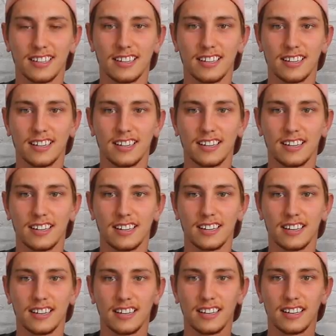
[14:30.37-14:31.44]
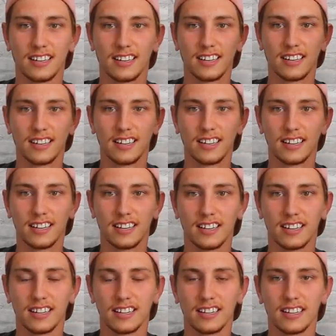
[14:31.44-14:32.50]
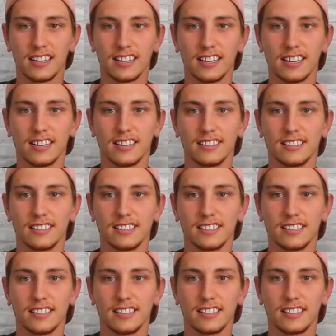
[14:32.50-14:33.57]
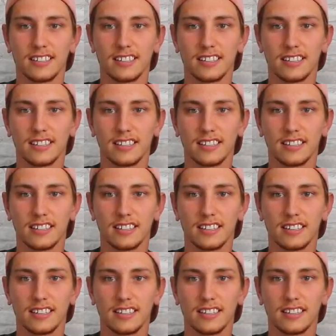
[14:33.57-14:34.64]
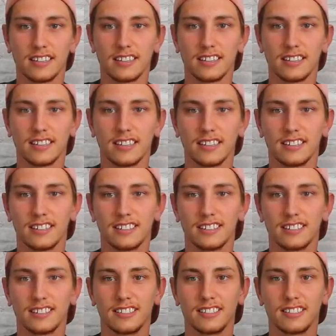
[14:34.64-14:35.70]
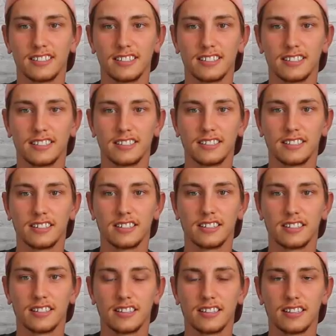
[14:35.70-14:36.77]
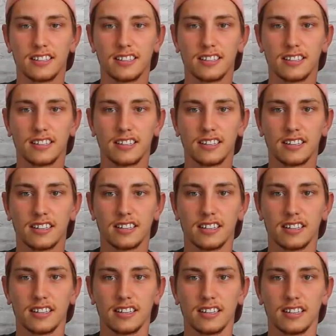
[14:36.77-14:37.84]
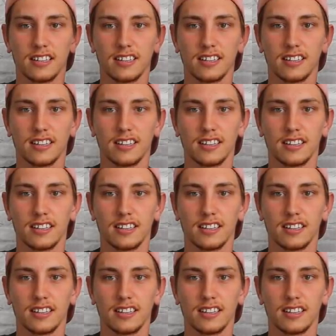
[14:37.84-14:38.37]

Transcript: (not speaking)